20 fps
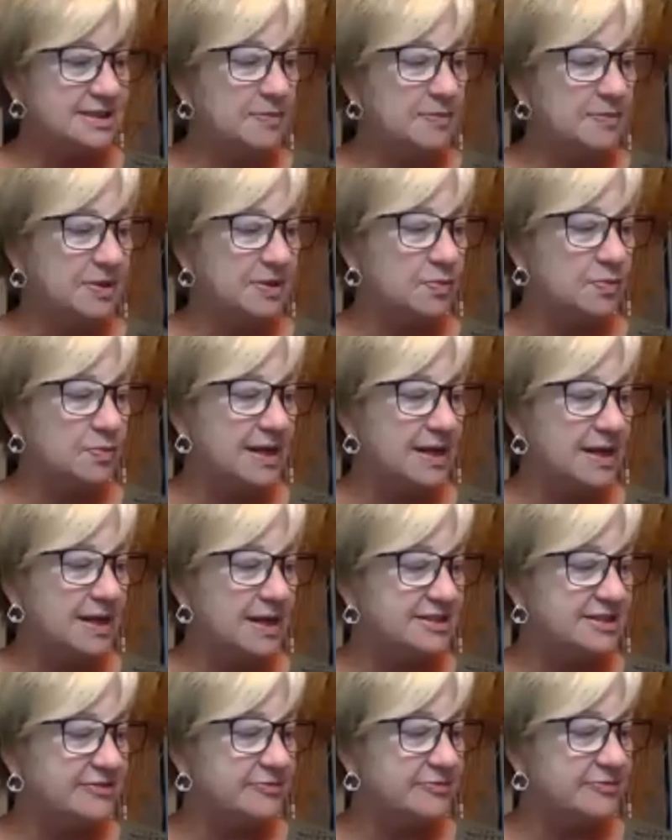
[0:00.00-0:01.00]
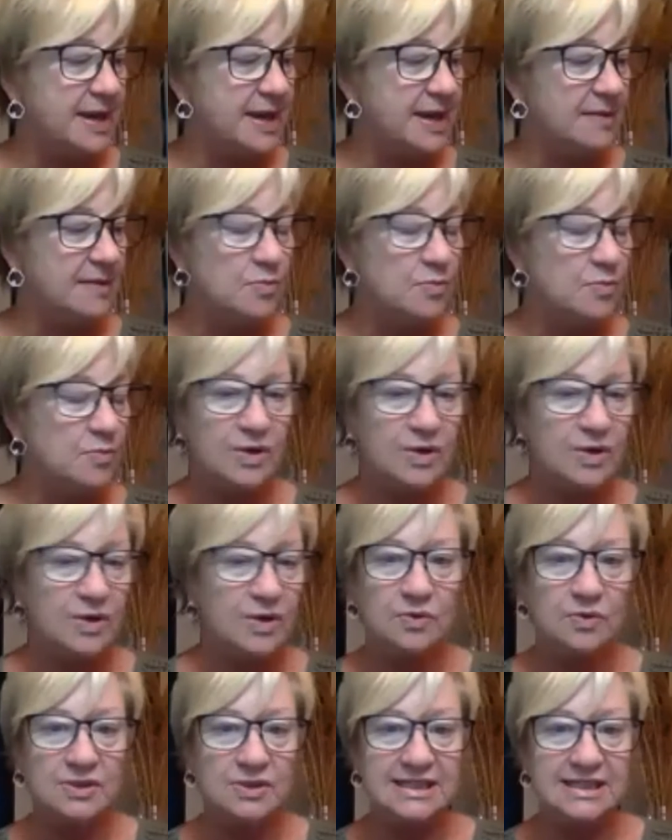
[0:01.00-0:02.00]
while I'm doing some of the rest of
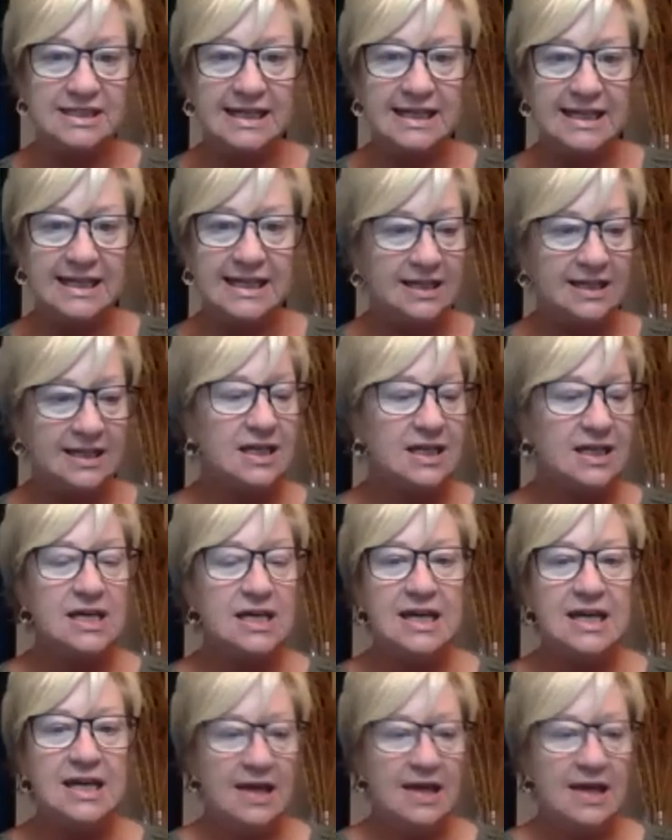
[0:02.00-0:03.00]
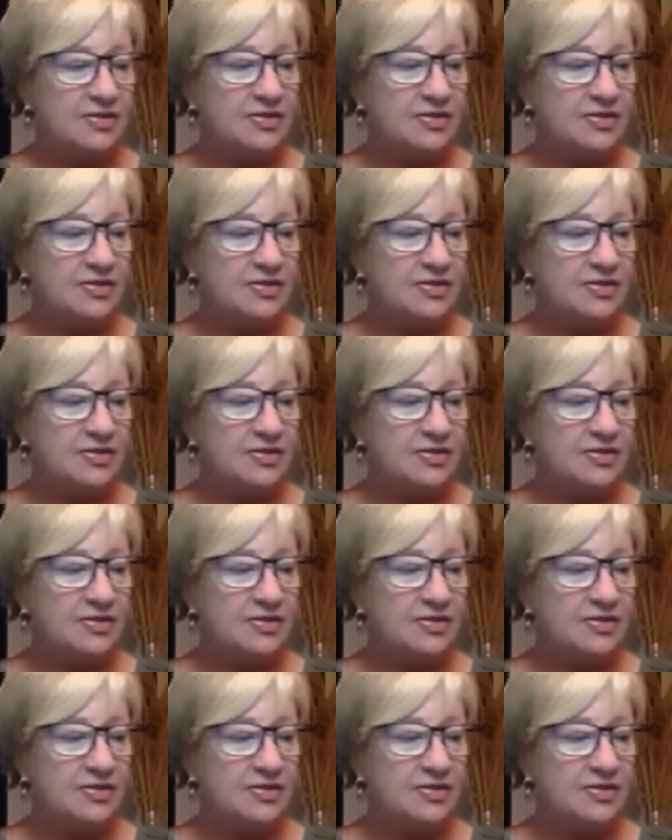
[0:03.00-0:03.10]
my morning routine.